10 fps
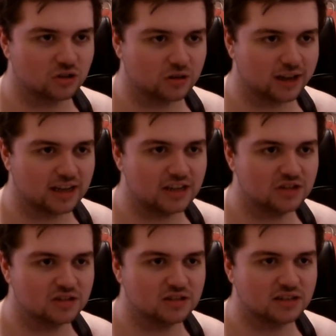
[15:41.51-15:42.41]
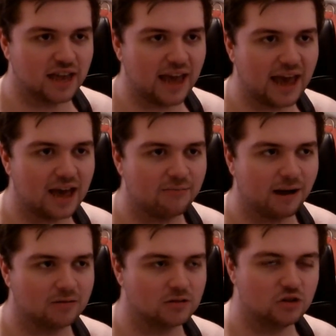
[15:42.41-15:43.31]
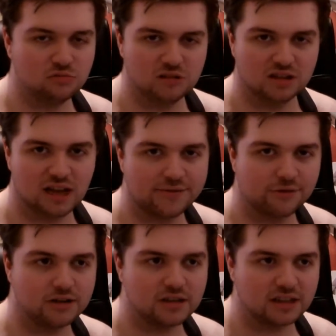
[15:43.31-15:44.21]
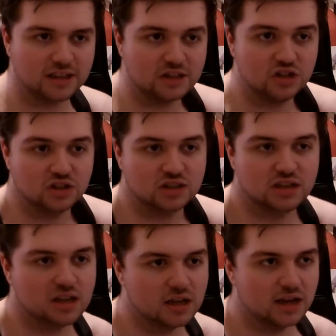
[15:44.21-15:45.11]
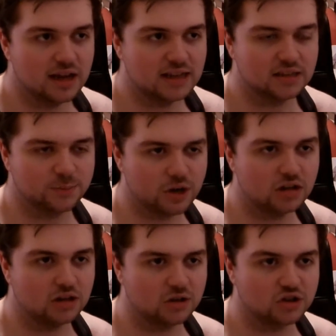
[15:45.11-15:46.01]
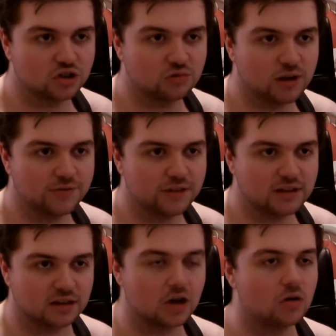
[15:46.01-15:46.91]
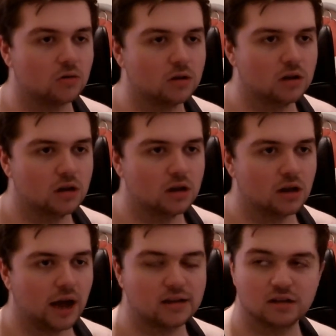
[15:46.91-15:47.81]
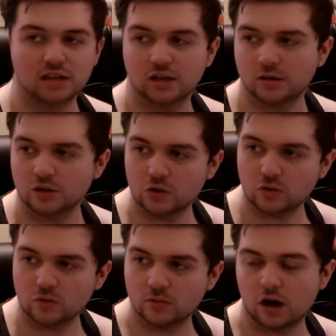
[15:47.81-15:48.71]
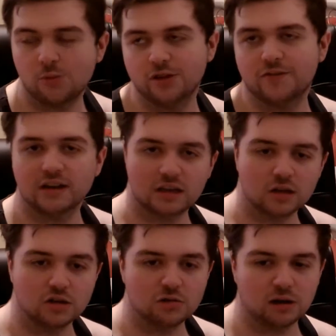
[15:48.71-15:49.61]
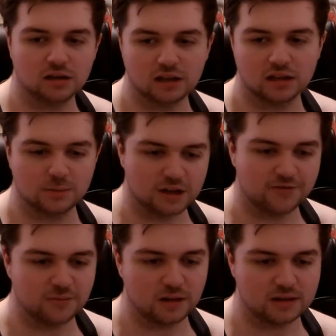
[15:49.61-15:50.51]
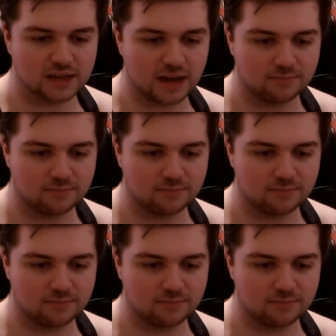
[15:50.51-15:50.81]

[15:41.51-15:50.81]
Like, he doesn't care about human life or anything. It's a purely logical way of thinking. Oh, I could kill you. Oh, but if I kill you, I'll get eliminated from the exam.